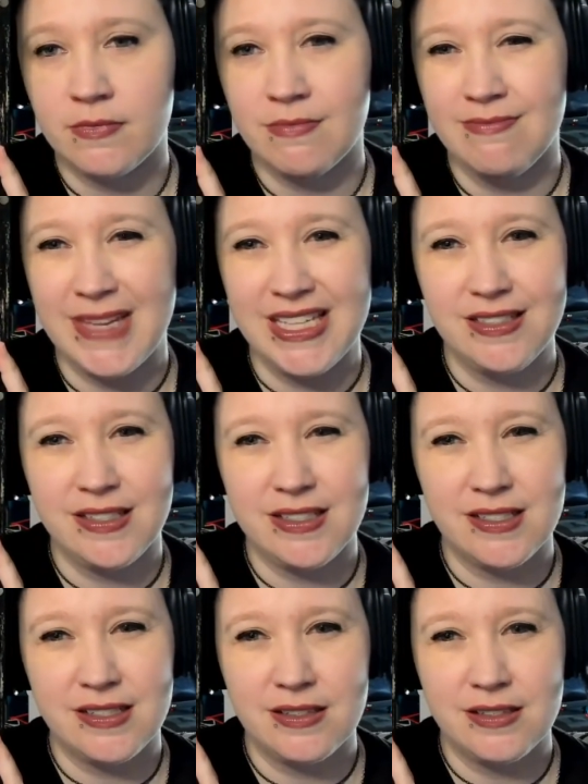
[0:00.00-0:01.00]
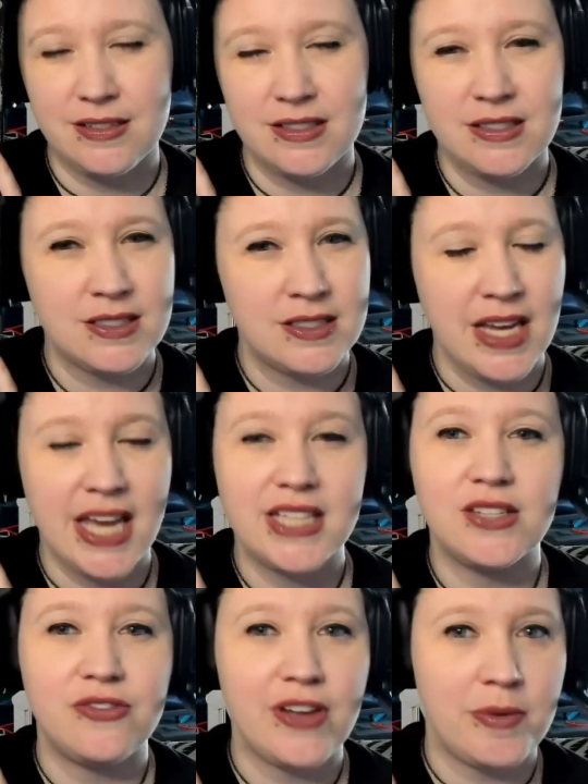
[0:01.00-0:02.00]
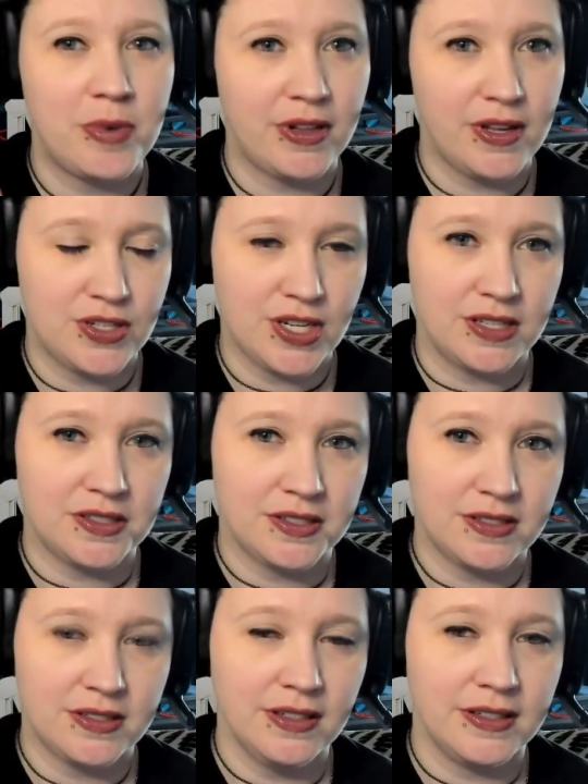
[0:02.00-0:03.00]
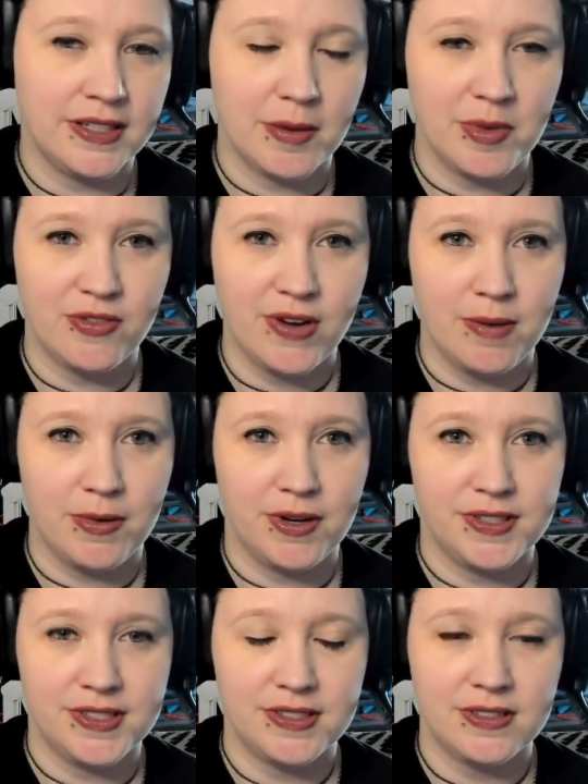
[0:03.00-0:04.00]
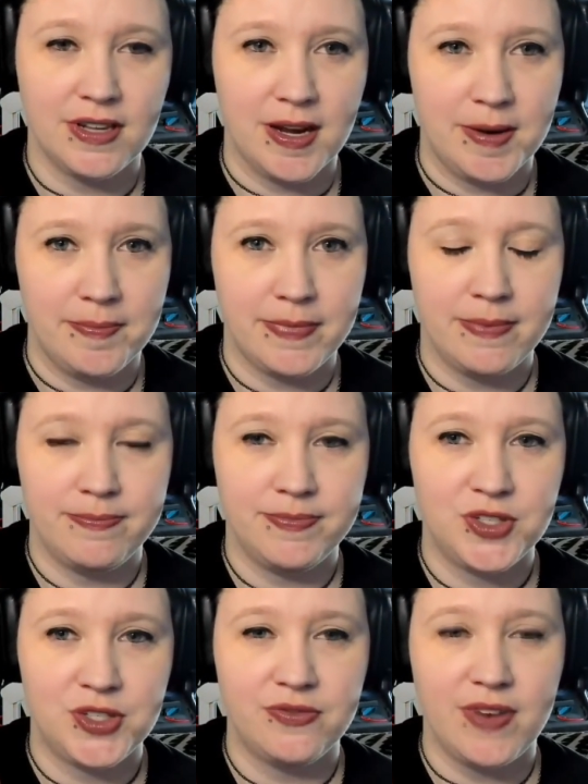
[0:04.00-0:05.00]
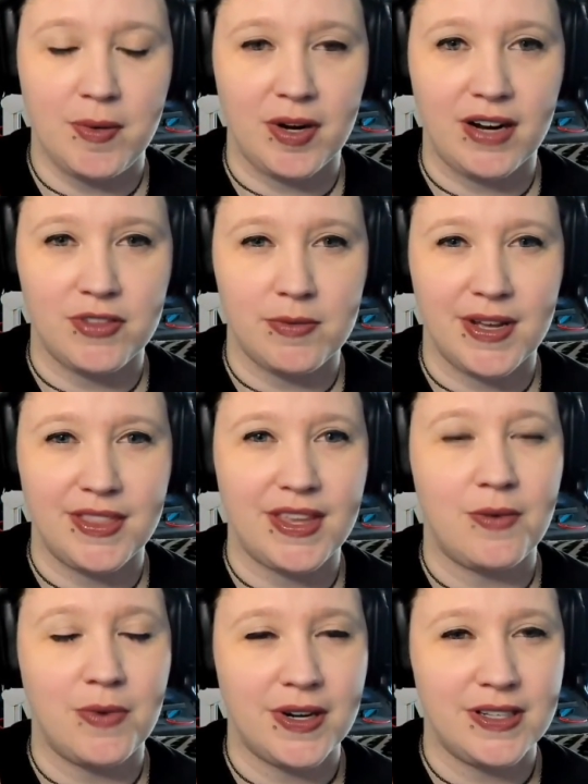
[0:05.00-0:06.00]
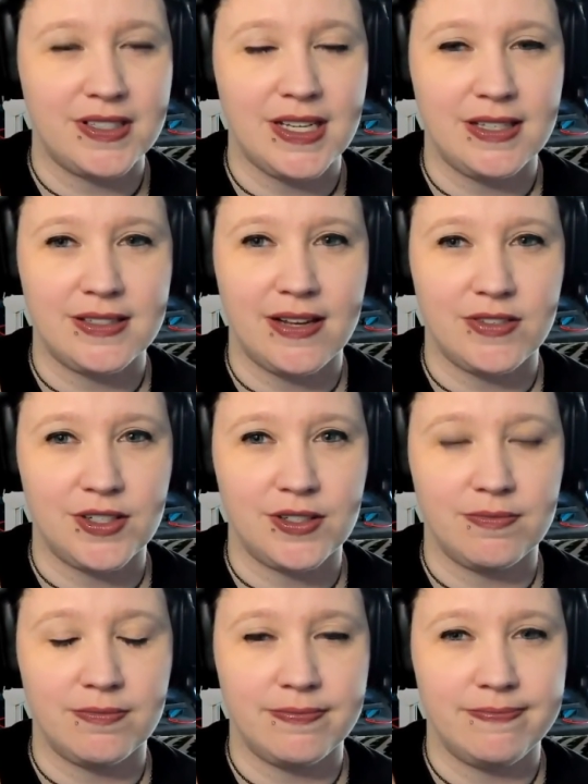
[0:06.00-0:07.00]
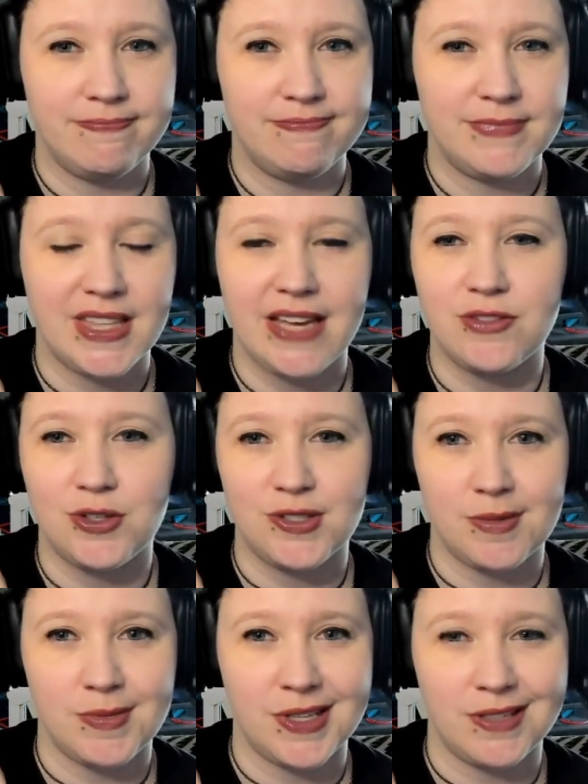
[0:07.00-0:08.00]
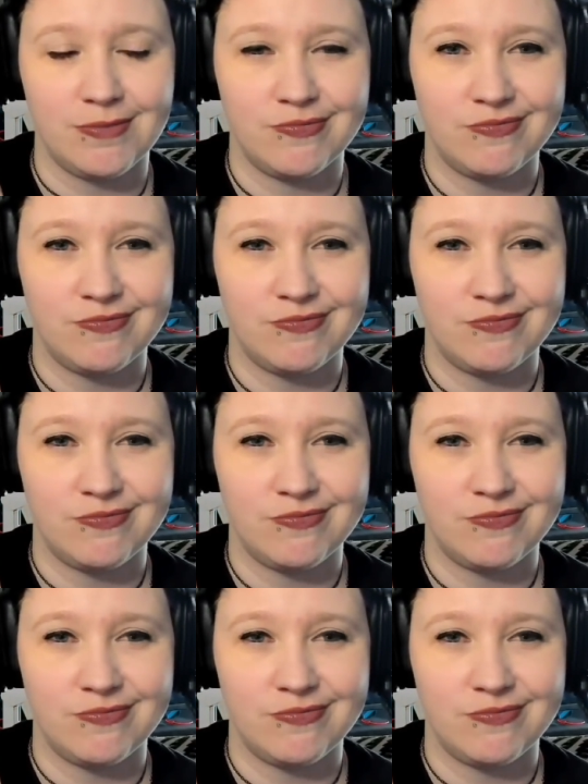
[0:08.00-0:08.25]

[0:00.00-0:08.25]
mist. It's a Fiberlicious Yummy Fibers um, fabric of the month. I want to say it's lavender, lavender something.